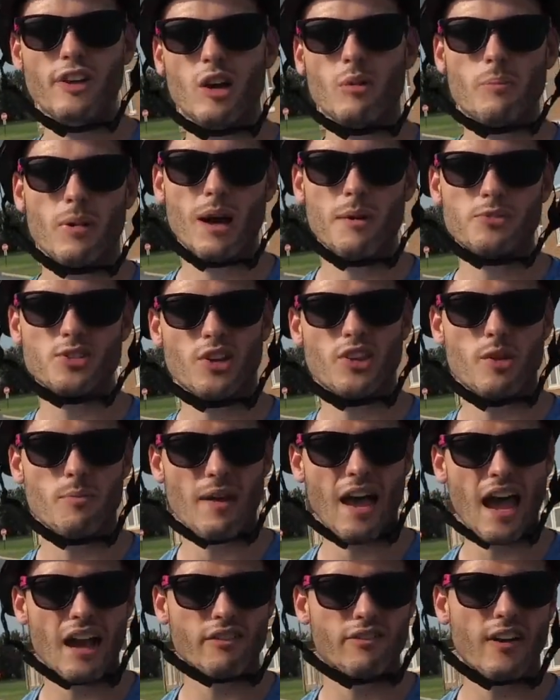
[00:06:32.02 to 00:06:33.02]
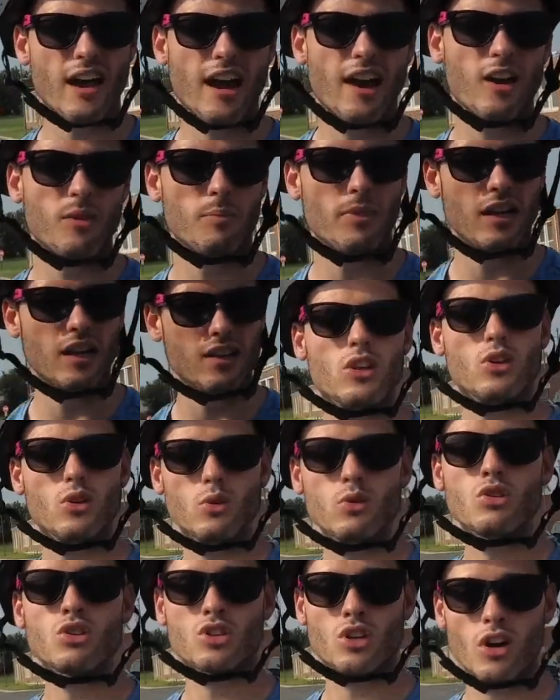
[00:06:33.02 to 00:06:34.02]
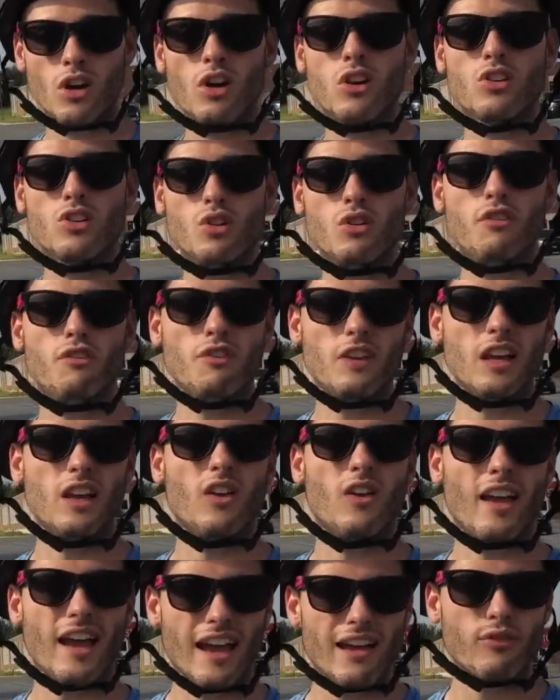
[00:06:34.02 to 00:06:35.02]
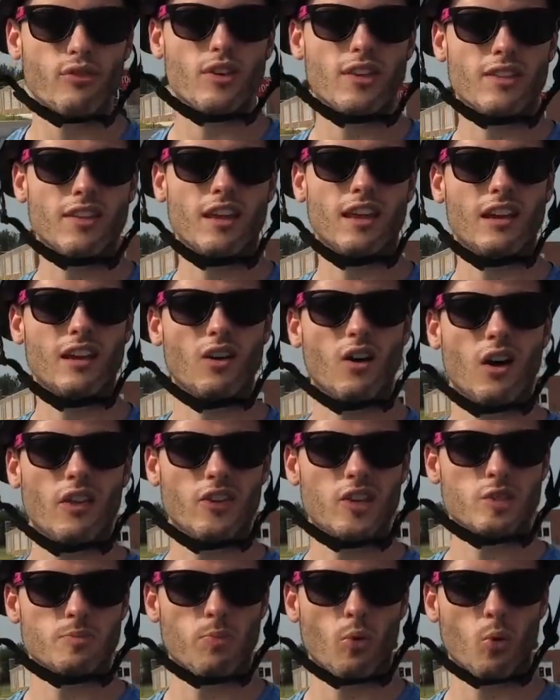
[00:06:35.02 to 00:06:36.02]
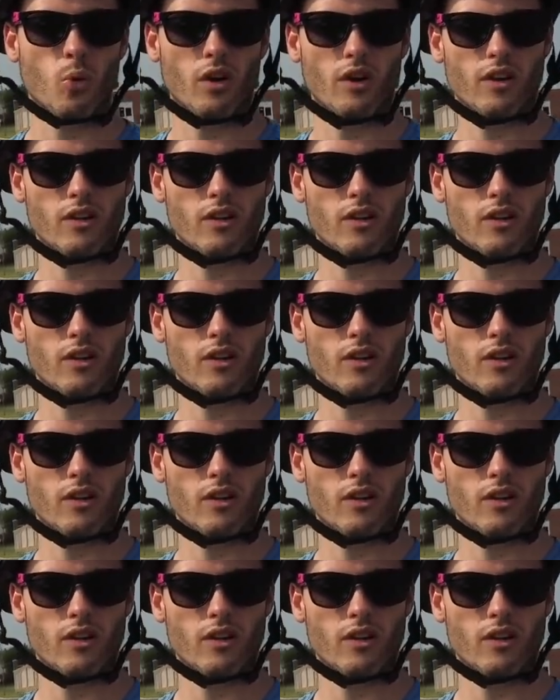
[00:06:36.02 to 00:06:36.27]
bumps on the Backfire, but you sure do feel everything on this board.